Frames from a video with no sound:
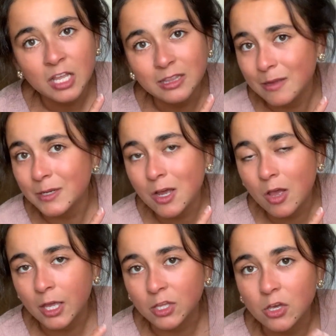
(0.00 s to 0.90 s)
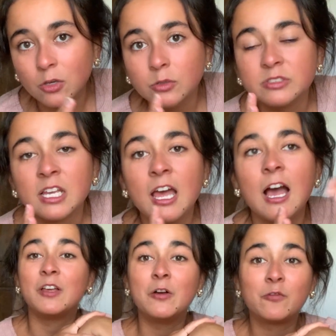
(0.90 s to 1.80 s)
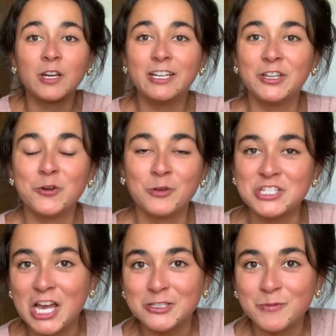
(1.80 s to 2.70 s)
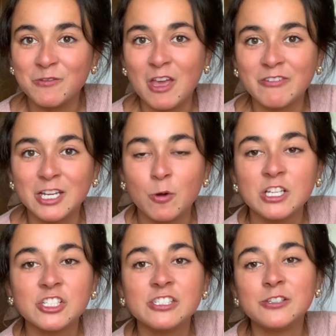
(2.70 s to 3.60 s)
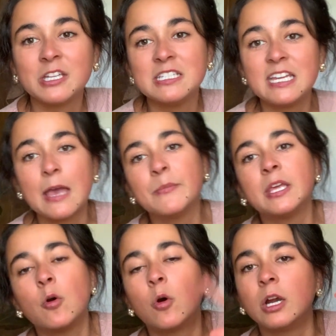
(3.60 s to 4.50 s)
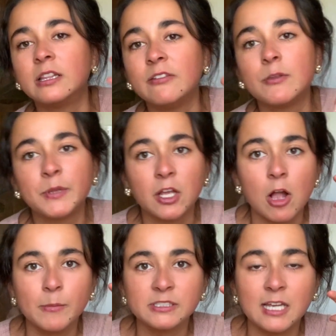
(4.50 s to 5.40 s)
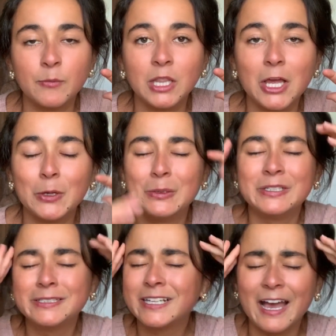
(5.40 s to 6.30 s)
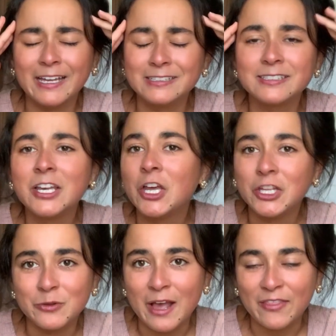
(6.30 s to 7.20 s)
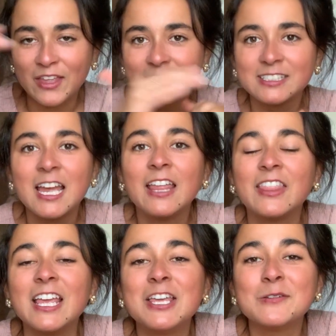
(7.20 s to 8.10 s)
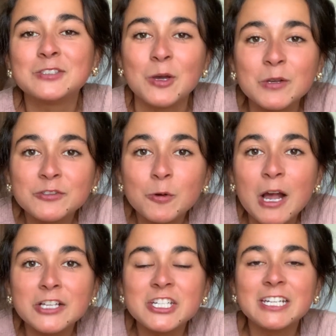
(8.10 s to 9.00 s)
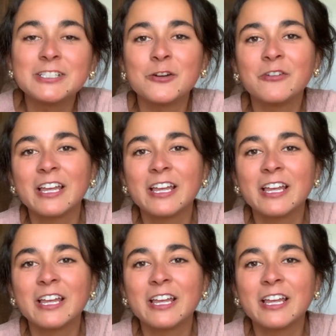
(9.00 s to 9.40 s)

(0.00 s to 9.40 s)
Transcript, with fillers: Let me know how it goes. Feel free to reach out to me if you have any questions. You can DM me or leave them in the comments down below. Guys, you got this. Thank you so much for watching. Don't